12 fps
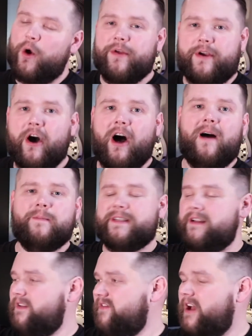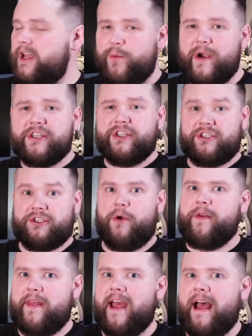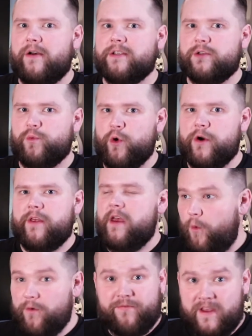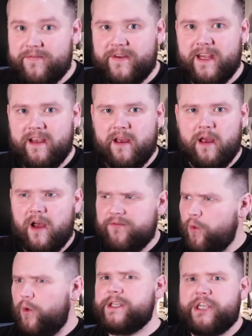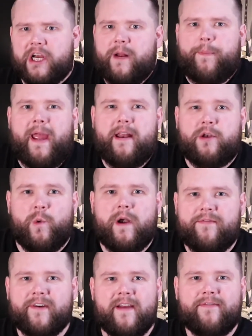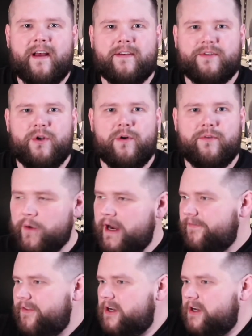all the comps and the valuations show that that house is worth $450,000, of course you're going to pay $25,000 over, right? If